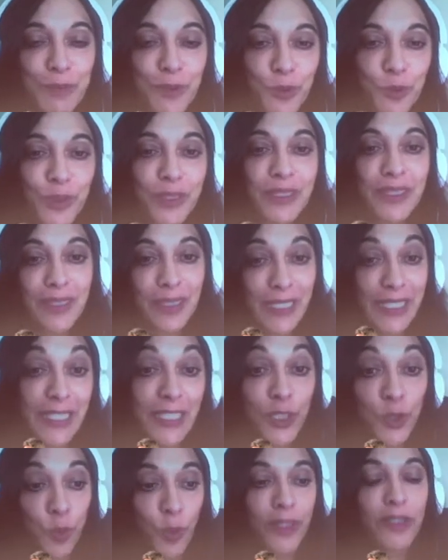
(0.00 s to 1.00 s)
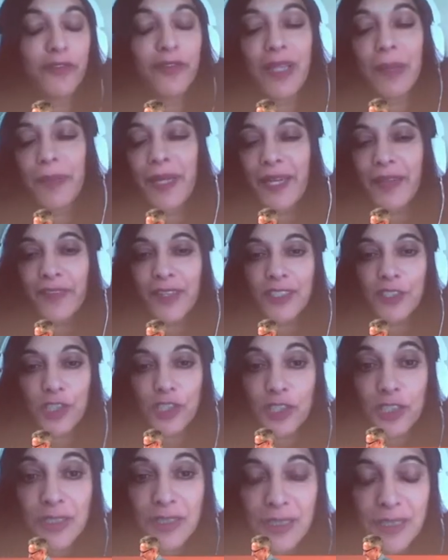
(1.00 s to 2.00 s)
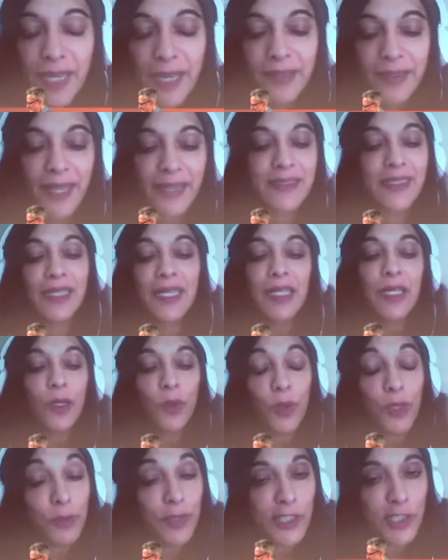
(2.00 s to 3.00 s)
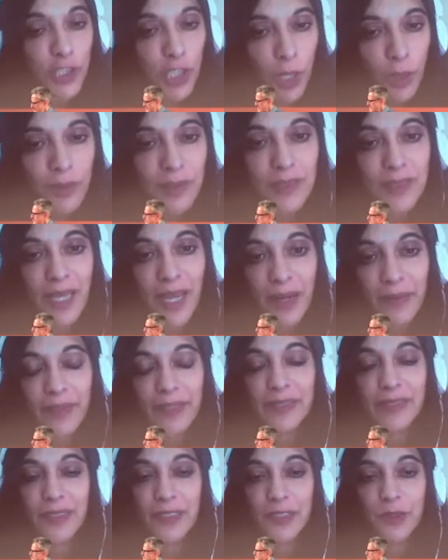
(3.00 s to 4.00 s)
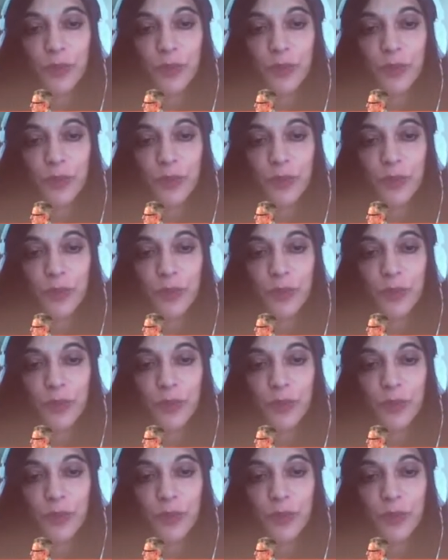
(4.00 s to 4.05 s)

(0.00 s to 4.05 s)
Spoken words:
with each one of them. And I think just to say that when we chose characters, we